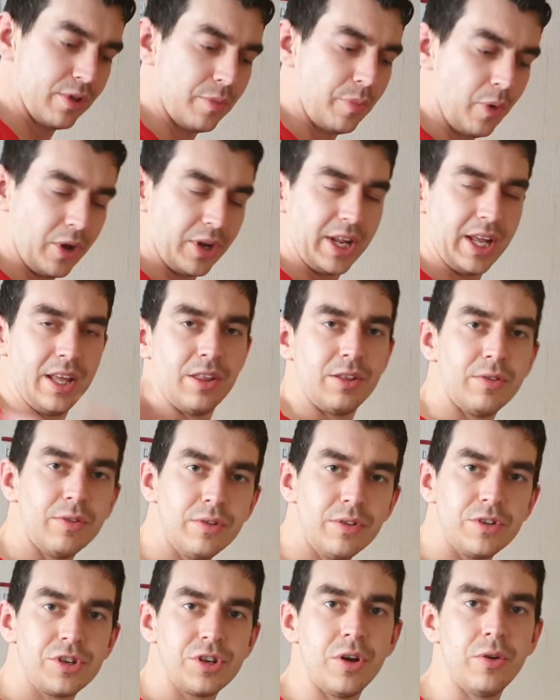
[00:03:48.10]
the body,
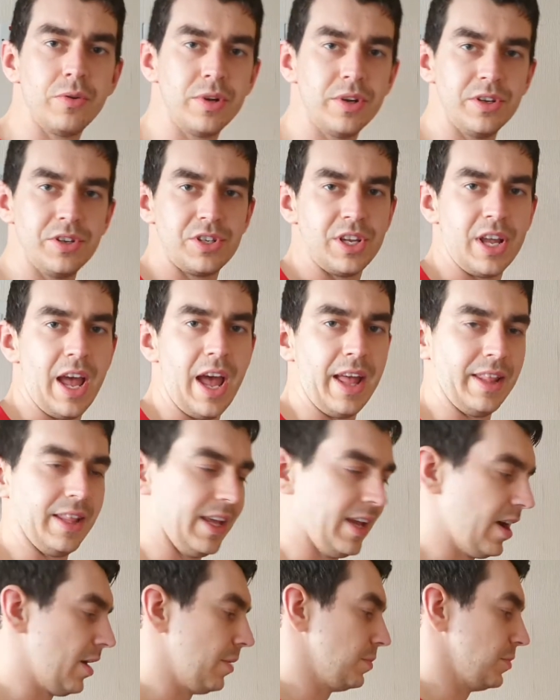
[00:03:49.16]
through the shoulders and
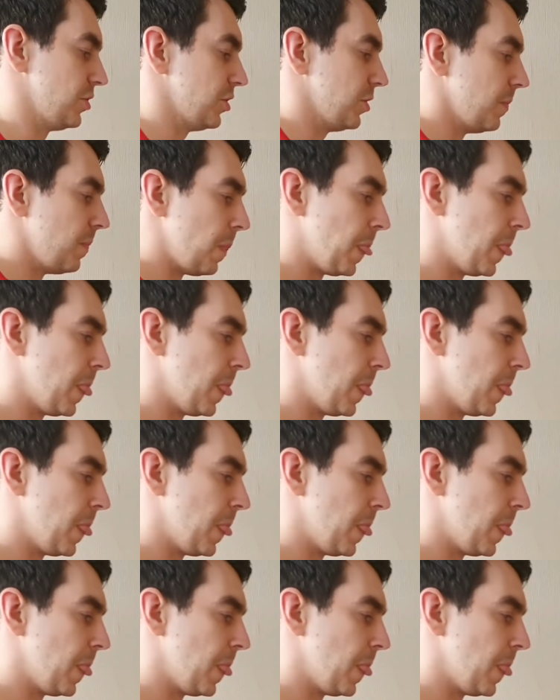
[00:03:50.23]
the arms.